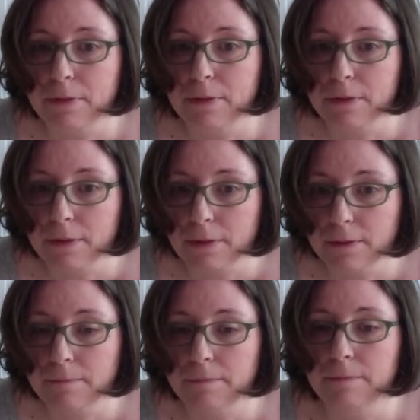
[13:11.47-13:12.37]

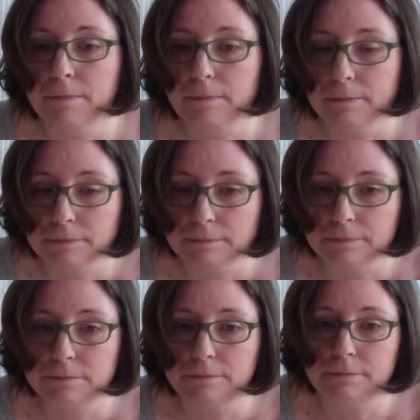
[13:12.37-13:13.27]

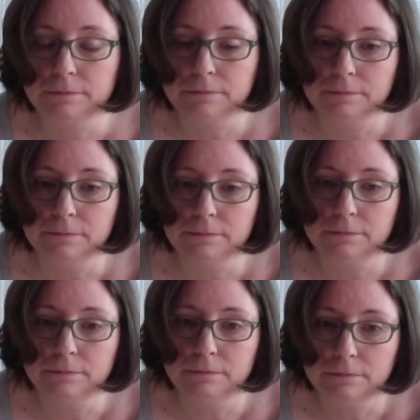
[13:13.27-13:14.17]

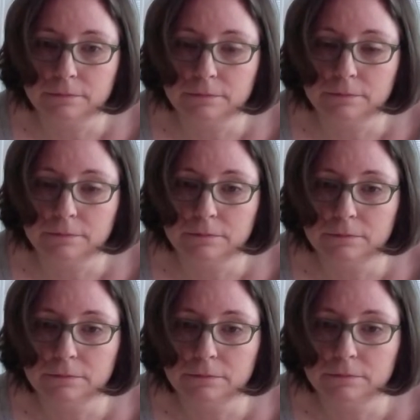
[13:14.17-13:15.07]

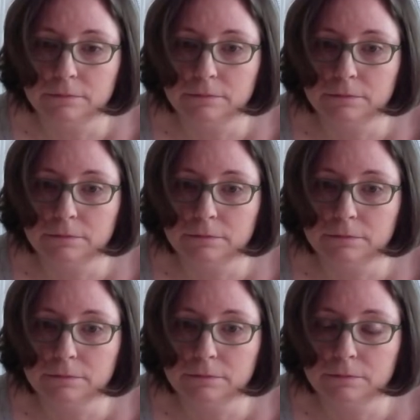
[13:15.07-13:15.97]

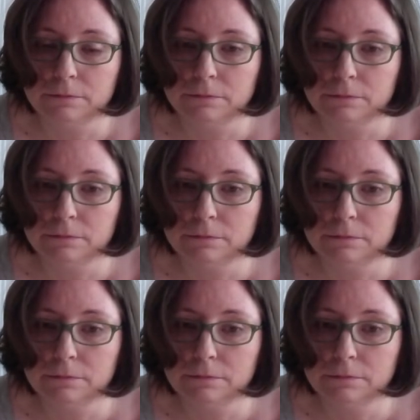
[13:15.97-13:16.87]

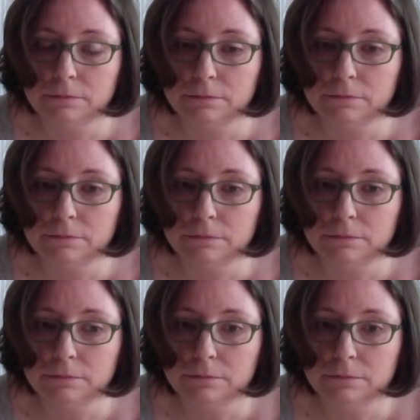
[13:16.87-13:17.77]

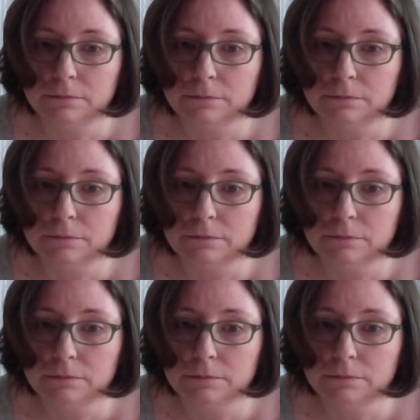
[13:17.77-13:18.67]

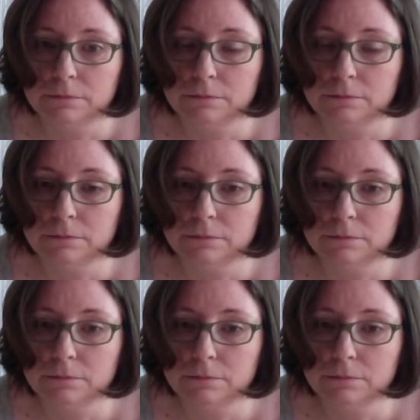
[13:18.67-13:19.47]
The person shown says nothing.